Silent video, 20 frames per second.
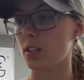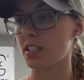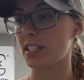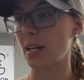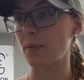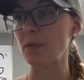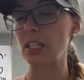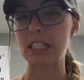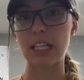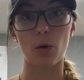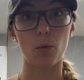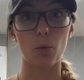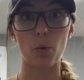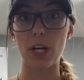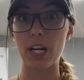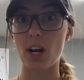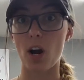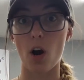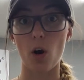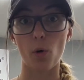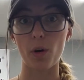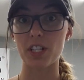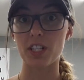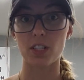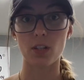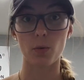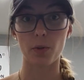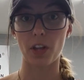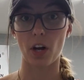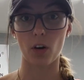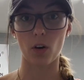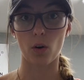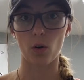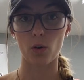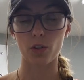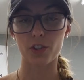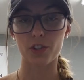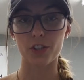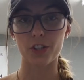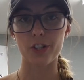something that we always do with our
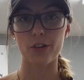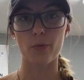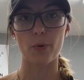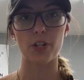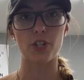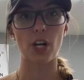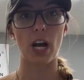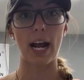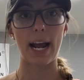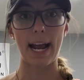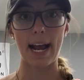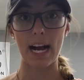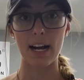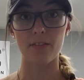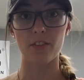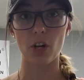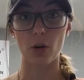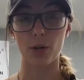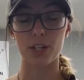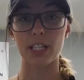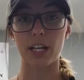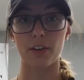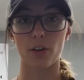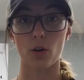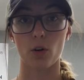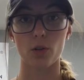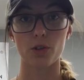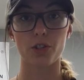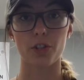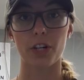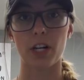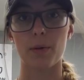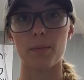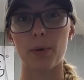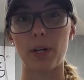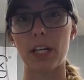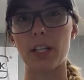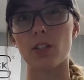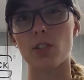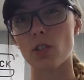holsters, which I have noticed other holster
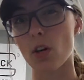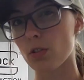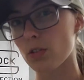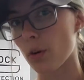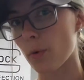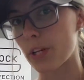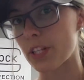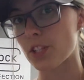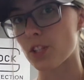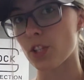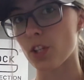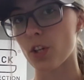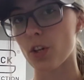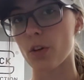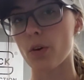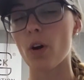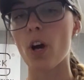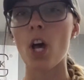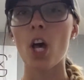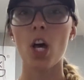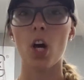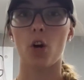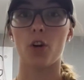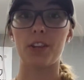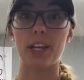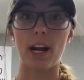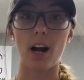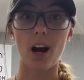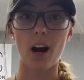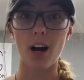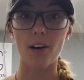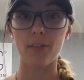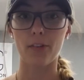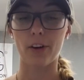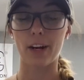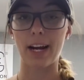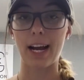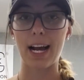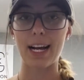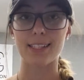companies don't always do, or they
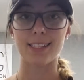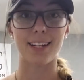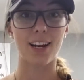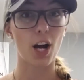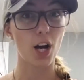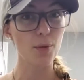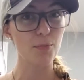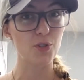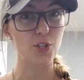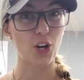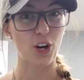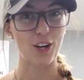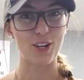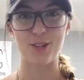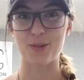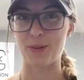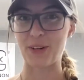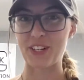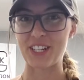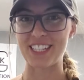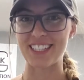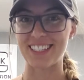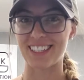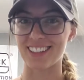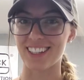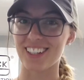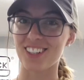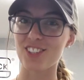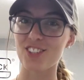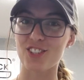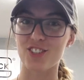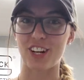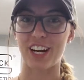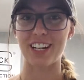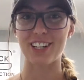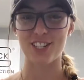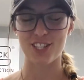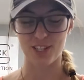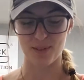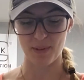offer it as an upcharge, which is a little
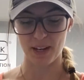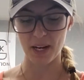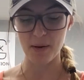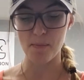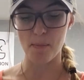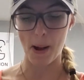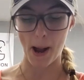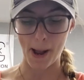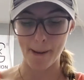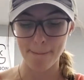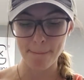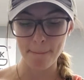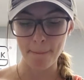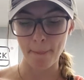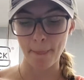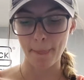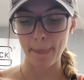strange to me, but